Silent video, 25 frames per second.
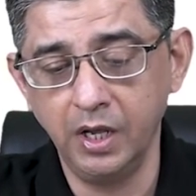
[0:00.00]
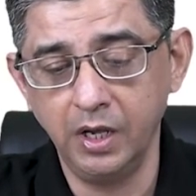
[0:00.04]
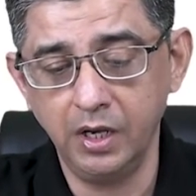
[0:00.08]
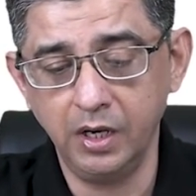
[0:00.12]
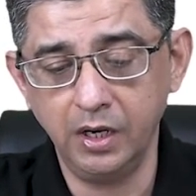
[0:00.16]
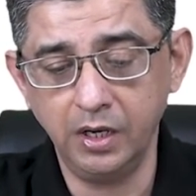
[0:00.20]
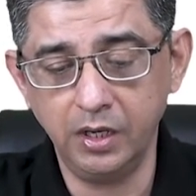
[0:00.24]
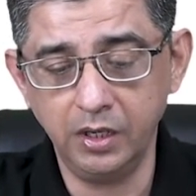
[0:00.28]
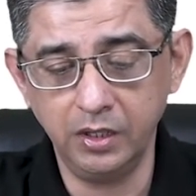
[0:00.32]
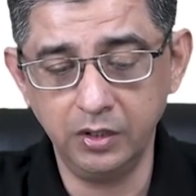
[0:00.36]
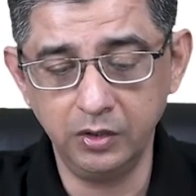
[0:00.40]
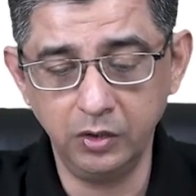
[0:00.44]

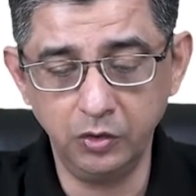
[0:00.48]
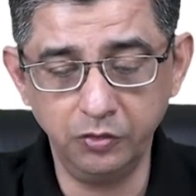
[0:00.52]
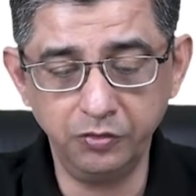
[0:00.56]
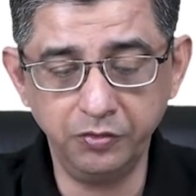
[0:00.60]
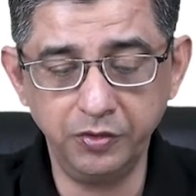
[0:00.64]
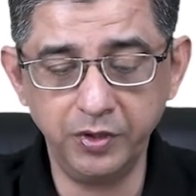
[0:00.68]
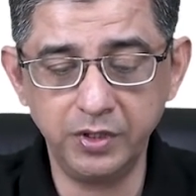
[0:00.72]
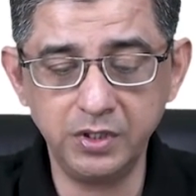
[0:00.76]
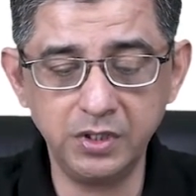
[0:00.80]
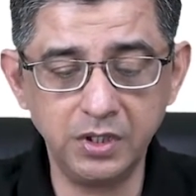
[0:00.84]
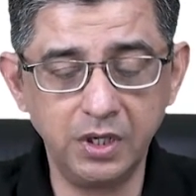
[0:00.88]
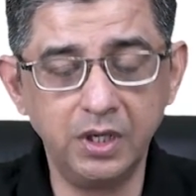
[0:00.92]
The
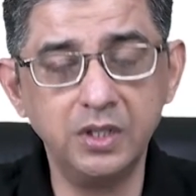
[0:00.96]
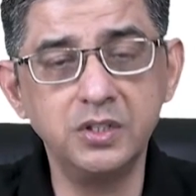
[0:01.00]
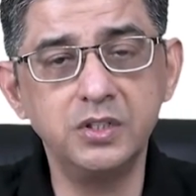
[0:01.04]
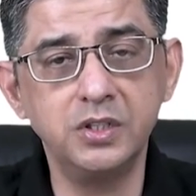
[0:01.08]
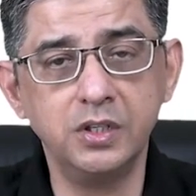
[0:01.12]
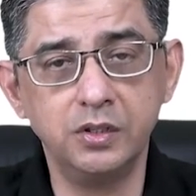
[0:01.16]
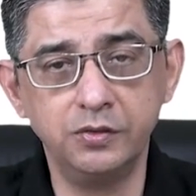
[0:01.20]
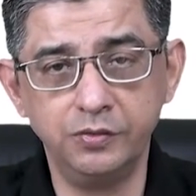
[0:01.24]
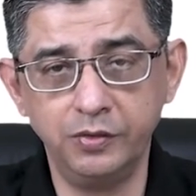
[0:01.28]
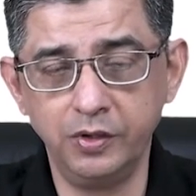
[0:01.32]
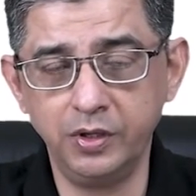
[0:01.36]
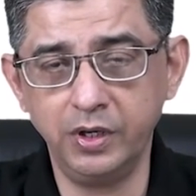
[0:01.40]
first
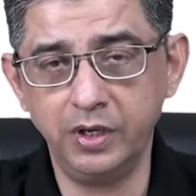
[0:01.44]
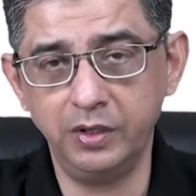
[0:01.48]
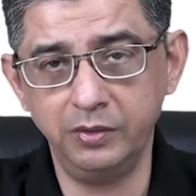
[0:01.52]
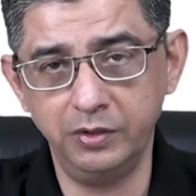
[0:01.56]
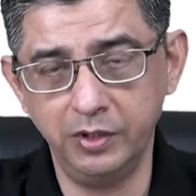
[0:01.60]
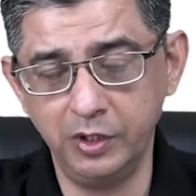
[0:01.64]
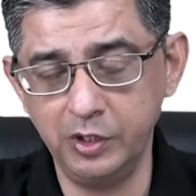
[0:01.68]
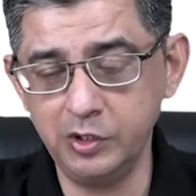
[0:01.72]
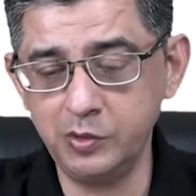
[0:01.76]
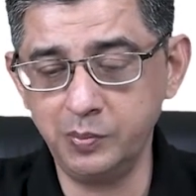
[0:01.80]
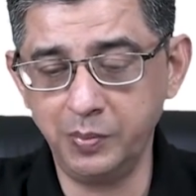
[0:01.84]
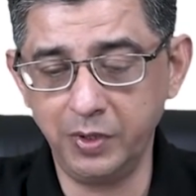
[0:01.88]
answer for
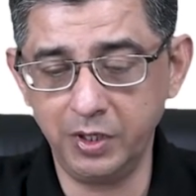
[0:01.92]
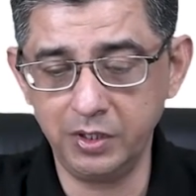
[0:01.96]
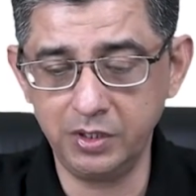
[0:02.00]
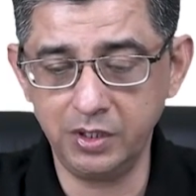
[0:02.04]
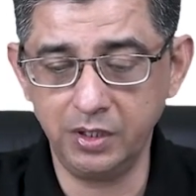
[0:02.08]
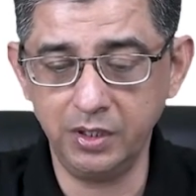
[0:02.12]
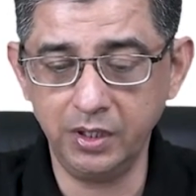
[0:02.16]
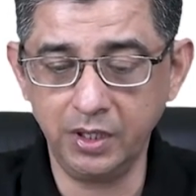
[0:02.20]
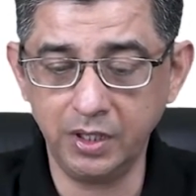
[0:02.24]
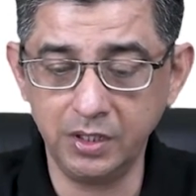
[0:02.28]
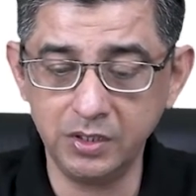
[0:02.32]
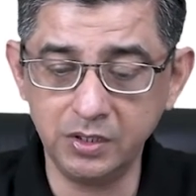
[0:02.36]
this
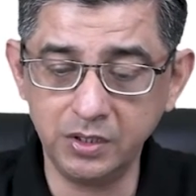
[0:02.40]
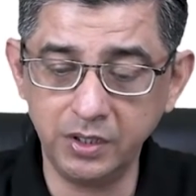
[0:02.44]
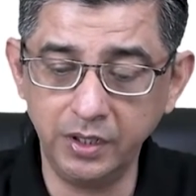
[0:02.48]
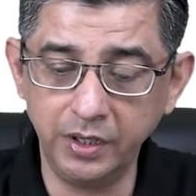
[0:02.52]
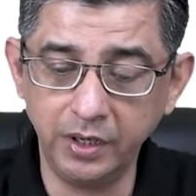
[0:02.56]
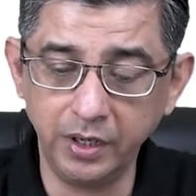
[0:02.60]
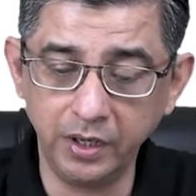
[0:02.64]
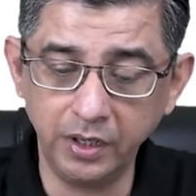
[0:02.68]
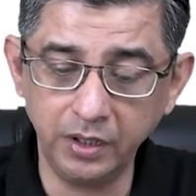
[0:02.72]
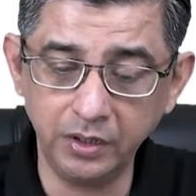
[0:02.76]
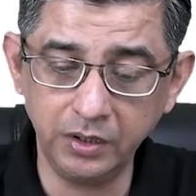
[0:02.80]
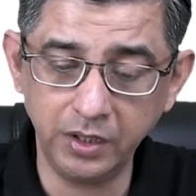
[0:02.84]
patient,
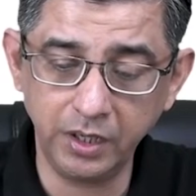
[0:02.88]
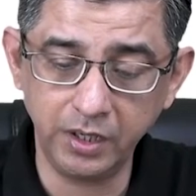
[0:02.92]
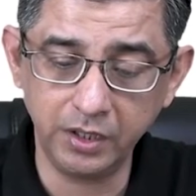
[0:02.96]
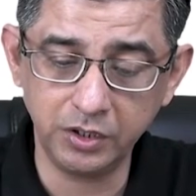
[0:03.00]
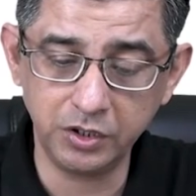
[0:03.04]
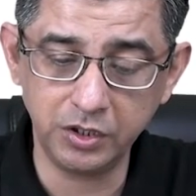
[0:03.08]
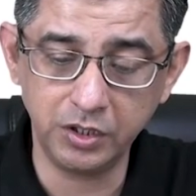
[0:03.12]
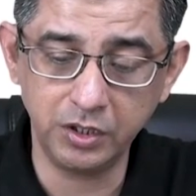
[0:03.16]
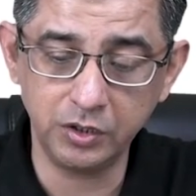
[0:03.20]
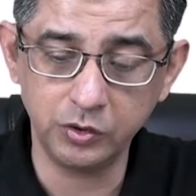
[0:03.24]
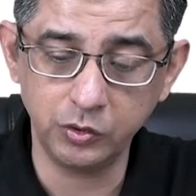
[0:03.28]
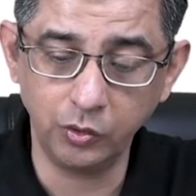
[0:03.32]
considering that
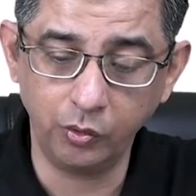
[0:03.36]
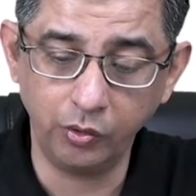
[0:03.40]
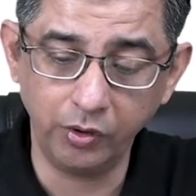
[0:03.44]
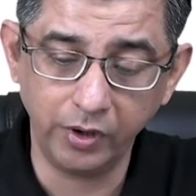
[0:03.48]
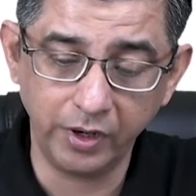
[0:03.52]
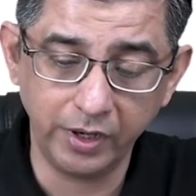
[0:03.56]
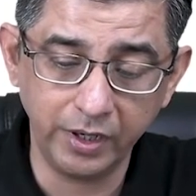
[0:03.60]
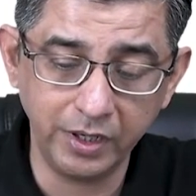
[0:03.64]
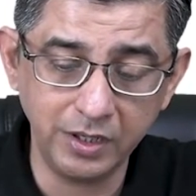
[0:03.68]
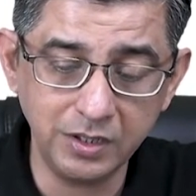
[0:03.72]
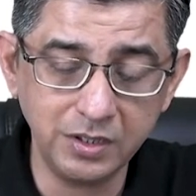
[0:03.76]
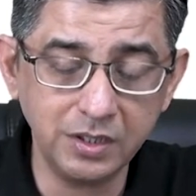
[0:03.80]
she has
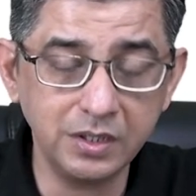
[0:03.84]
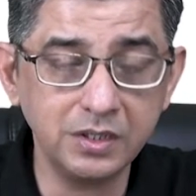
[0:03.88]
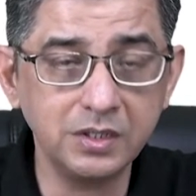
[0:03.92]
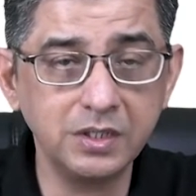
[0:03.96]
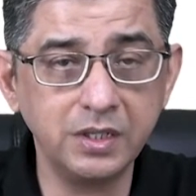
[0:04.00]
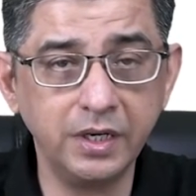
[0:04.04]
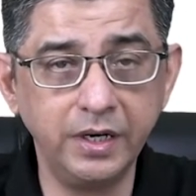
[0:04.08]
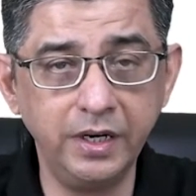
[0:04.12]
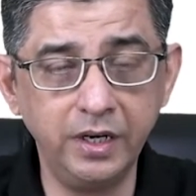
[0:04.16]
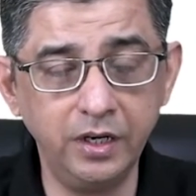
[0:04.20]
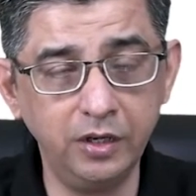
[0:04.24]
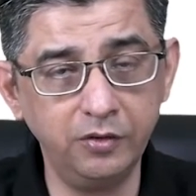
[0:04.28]
already
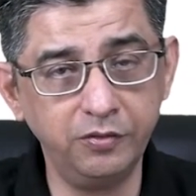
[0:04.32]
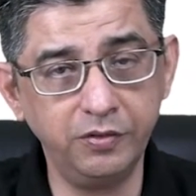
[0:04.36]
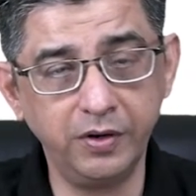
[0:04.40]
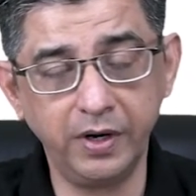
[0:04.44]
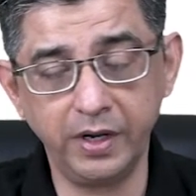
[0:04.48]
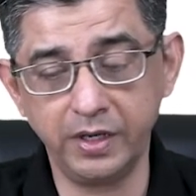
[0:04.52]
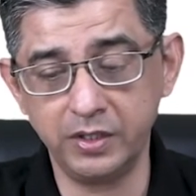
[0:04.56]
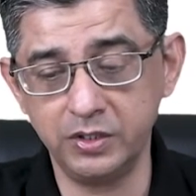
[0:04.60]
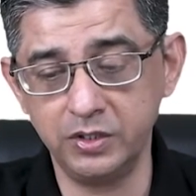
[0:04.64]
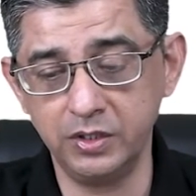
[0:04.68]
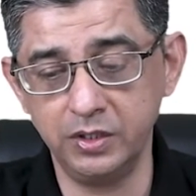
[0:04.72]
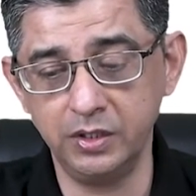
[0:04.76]
sustained a
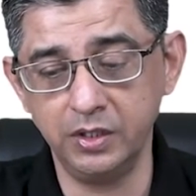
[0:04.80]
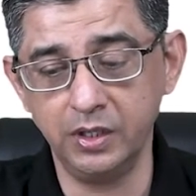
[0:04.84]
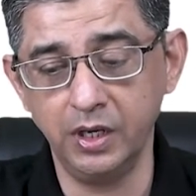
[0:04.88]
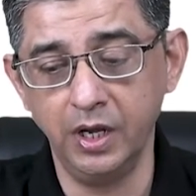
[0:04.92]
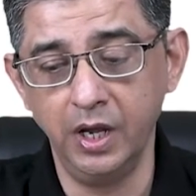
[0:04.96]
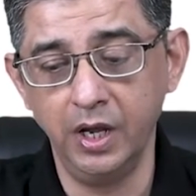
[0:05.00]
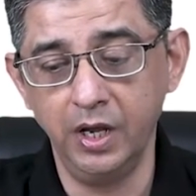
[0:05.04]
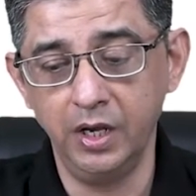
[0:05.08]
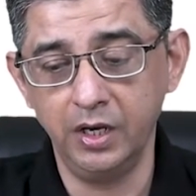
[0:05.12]
fracture,